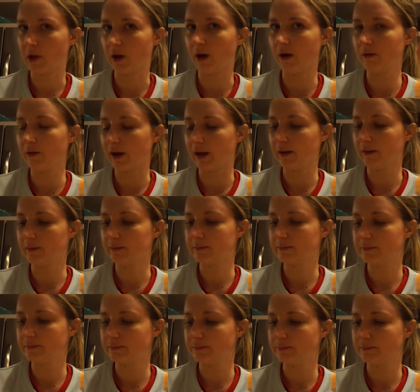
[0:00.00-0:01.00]
Okay,
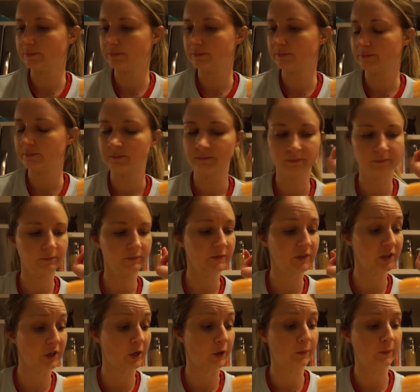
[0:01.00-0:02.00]

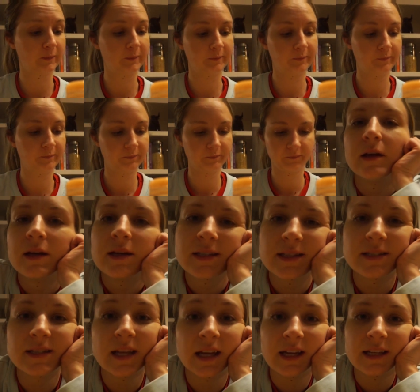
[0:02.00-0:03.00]
so
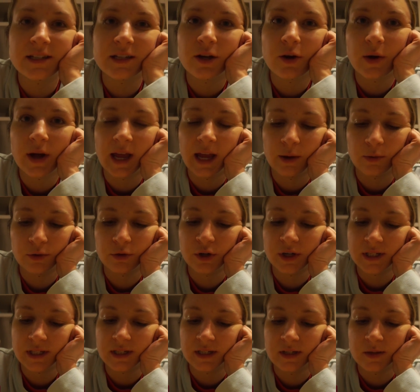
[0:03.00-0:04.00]
since I get to go hang out with
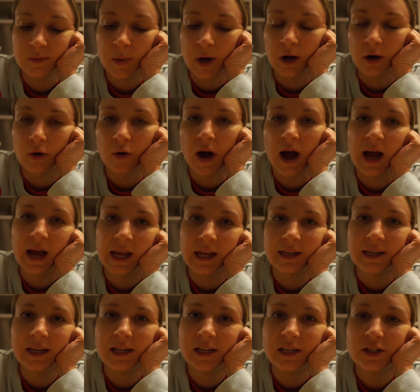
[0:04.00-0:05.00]
Kirsten tomorrow, I
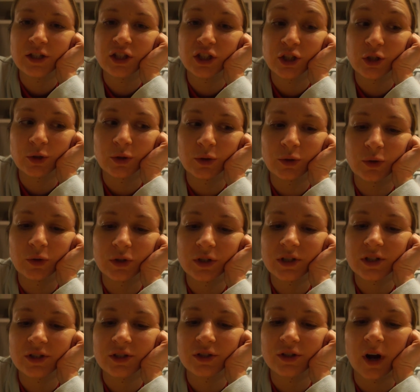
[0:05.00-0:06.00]
need to
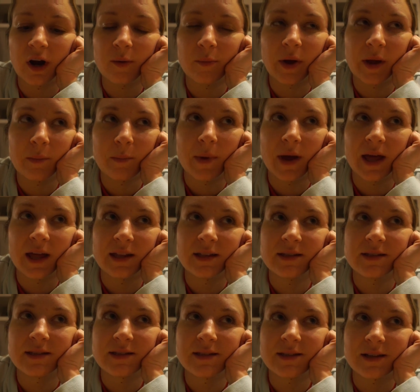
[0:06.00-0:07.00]
start my
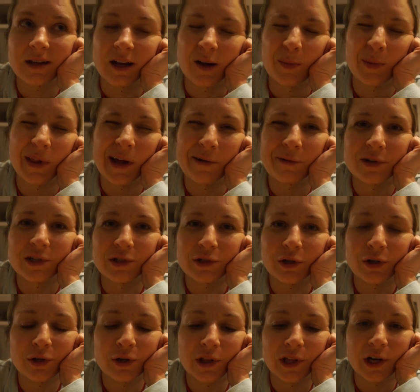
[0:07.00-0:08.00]
meds a couple hours
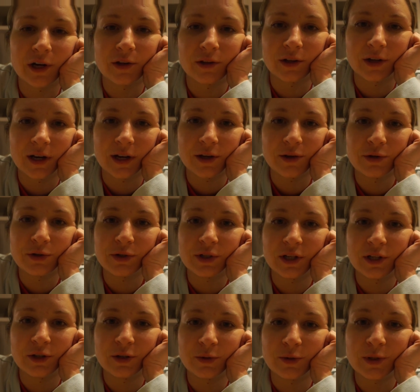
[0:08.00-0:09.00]
earlier than I usually
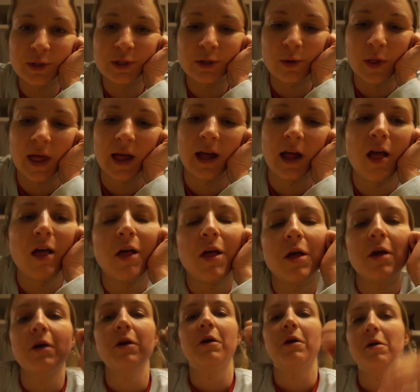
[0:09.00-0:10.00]
do so that
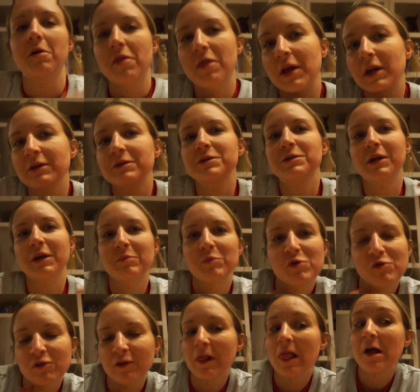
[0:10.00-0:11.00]
things can
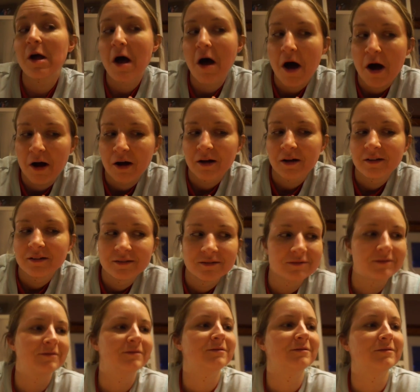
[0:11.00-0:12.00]
move along
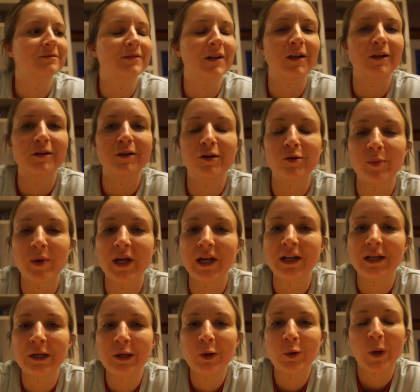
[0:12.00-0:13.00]
a little bit
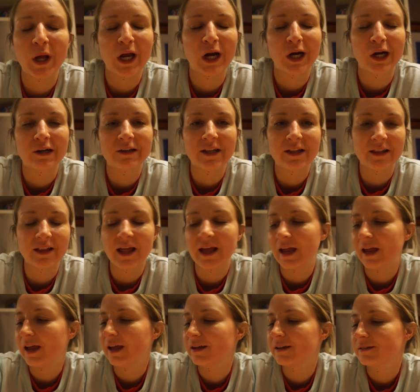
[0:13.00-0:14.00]
quicker than
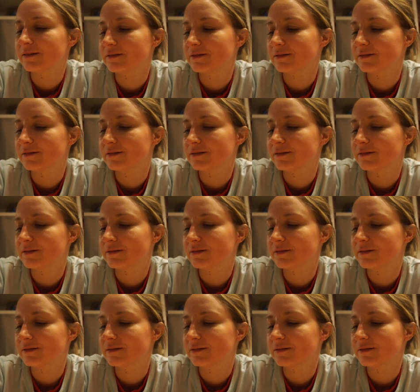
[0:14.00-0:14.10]
they